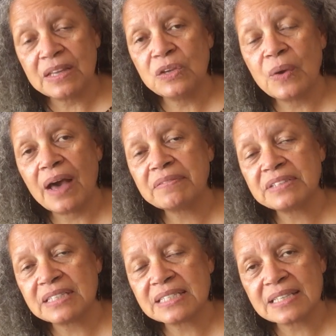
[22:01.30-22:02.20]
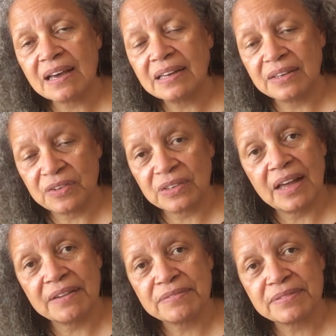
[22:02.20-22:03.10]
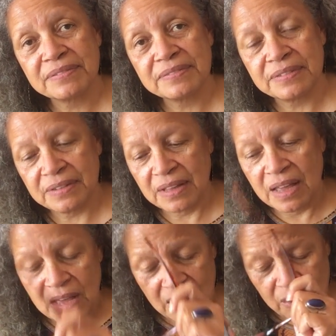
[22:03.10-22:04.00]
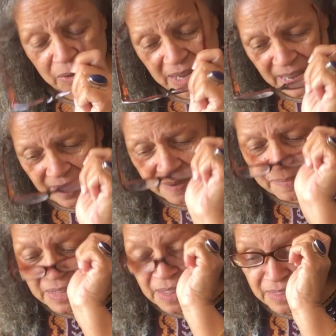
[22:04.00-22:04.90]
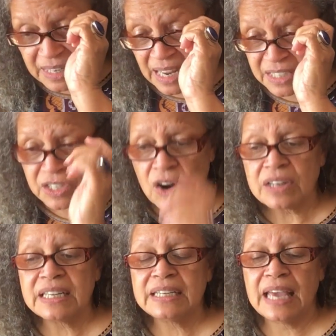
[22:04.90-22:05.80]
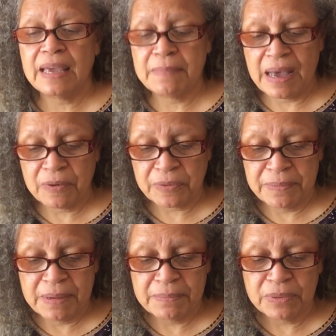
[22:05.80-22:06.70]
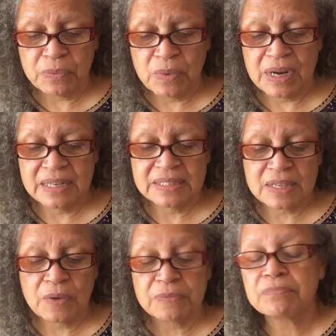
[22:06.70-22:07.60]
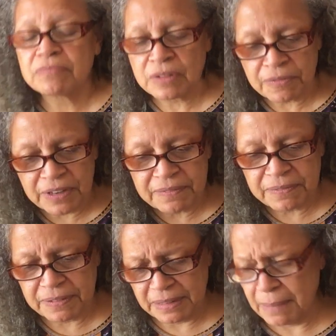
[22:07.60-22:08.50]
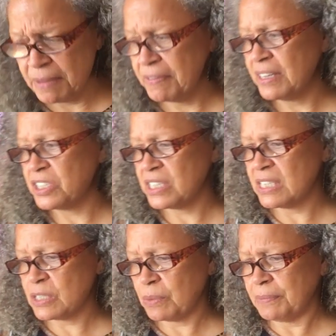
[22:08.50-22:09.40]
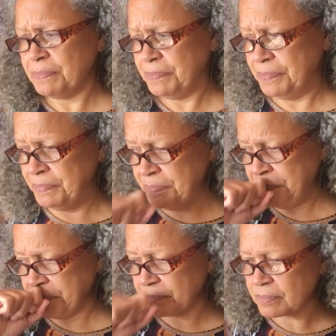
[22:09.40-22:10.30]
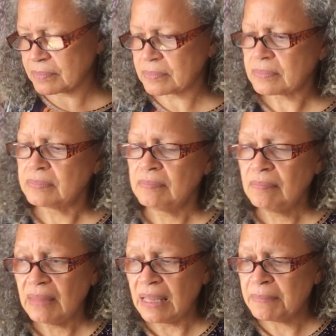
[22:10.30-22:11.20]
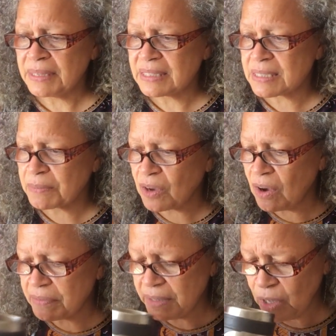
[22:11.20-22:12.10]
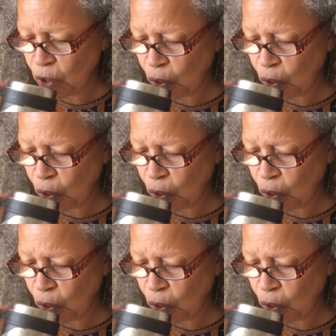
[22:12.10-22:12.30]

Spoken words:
you have to decide in your life. Okay? The next card that came out, remember, was... let me finish this one. Let me get some coffee.